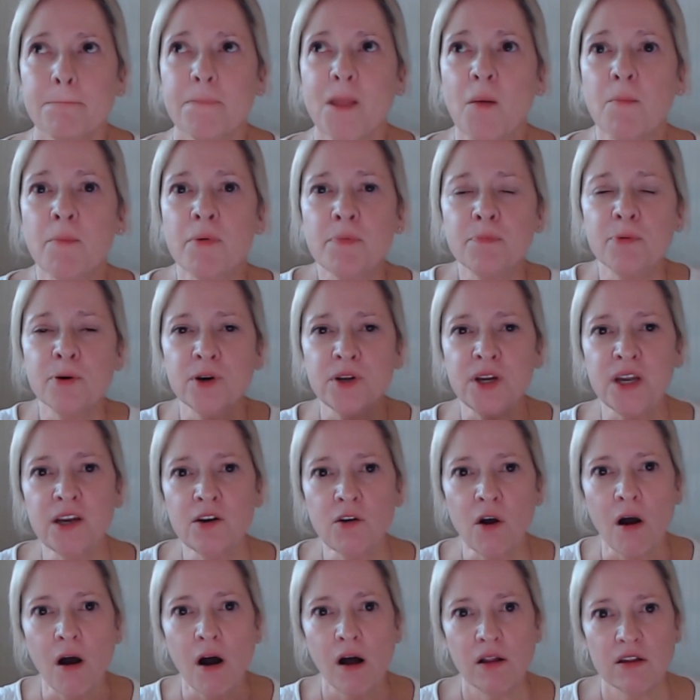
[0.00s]
But putting
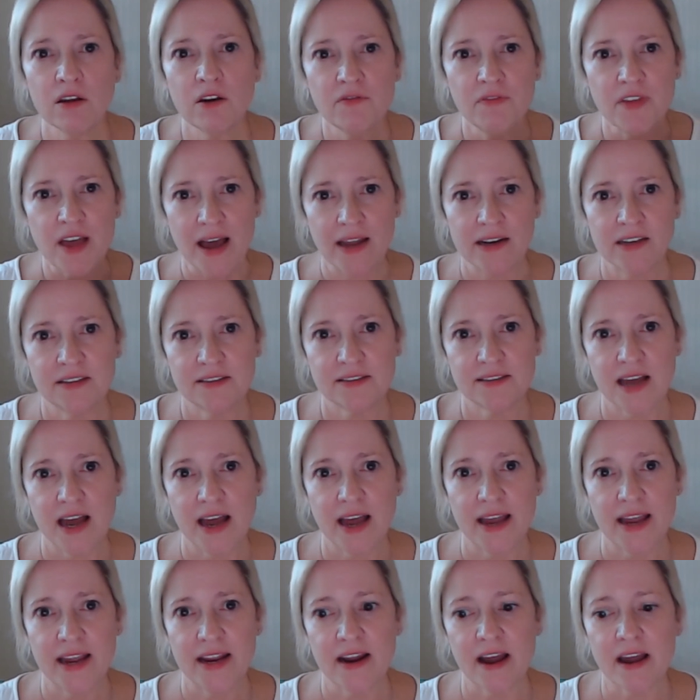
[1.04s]
all of that
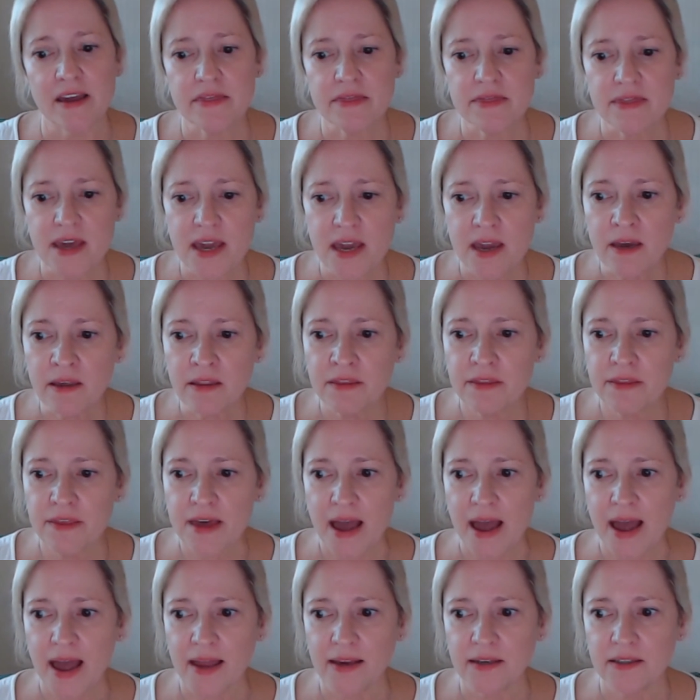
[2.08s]
aside, I think
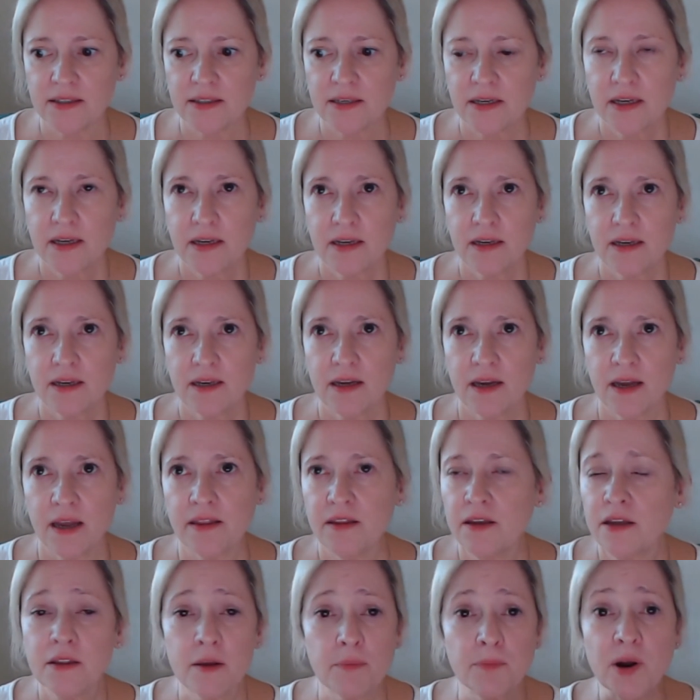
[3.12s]
that,
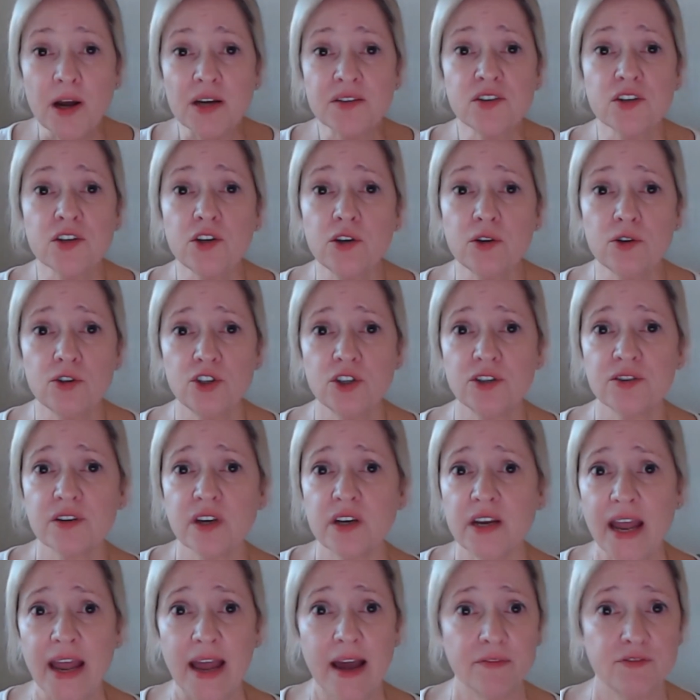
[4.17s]
and the prosecution's going
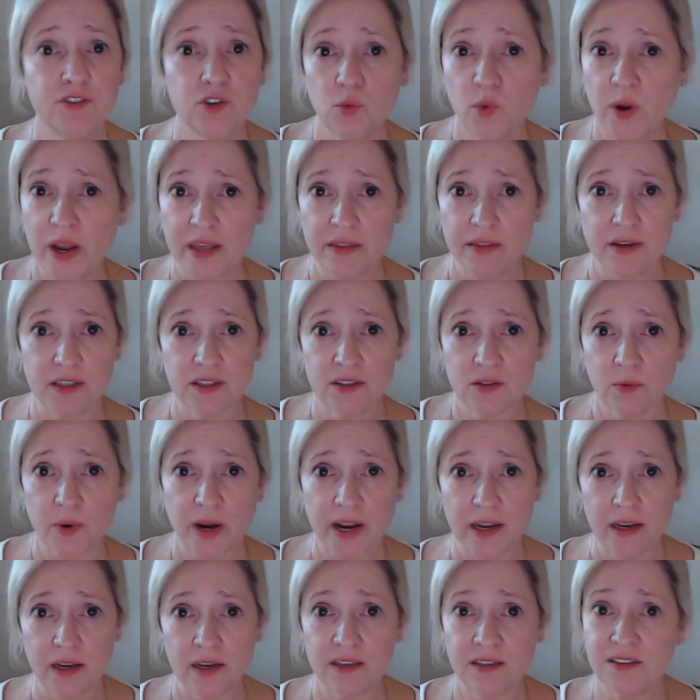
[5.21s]
to have to weigh this,
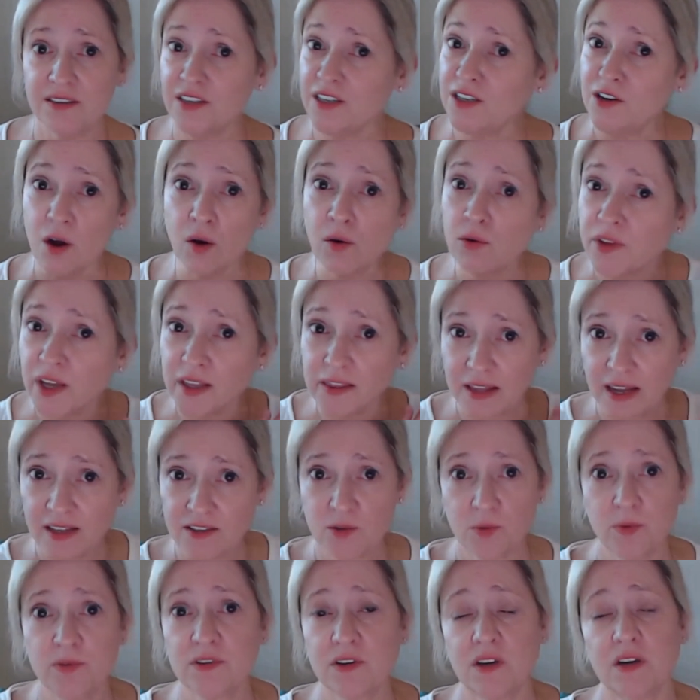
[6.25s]
right? Because they know that that's
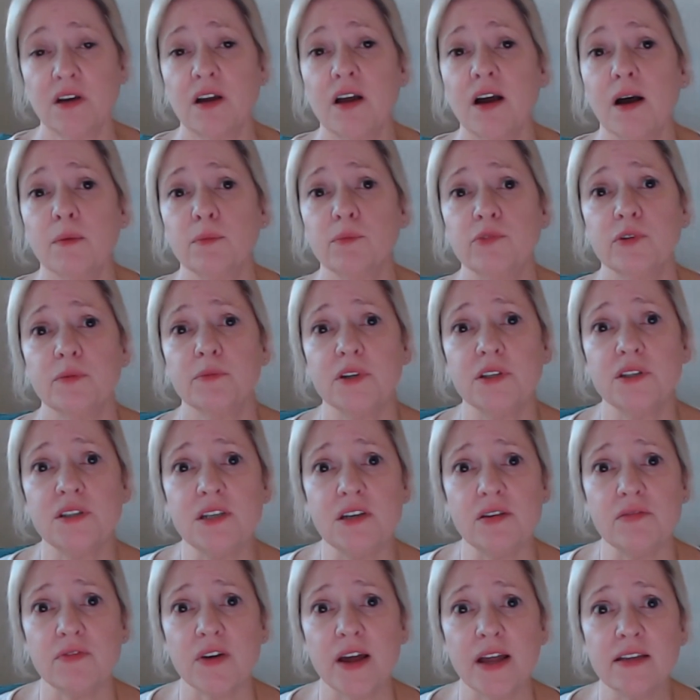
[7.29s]
what's going to come from the
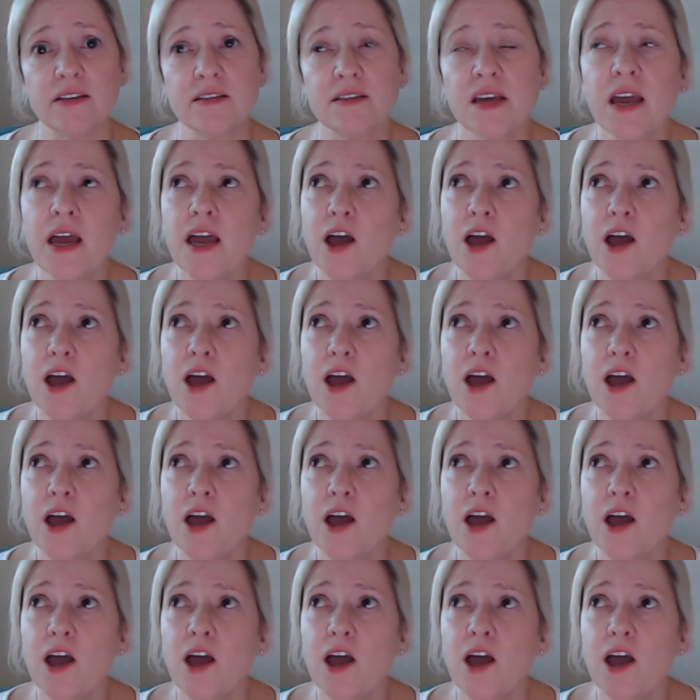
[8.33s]
defense.